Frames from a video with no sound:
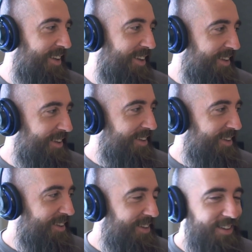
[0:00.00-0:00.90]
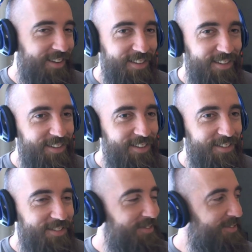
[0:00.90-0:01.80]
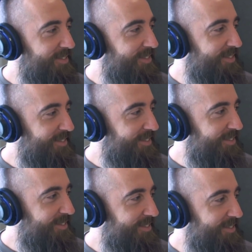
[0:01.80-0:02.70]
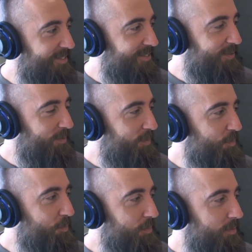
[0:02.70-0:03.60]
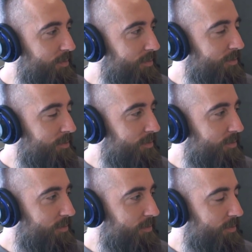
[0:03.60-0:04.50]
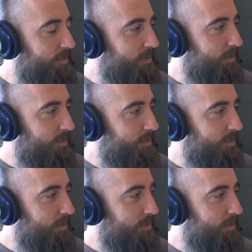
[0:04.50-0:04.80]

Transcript: (not speaking)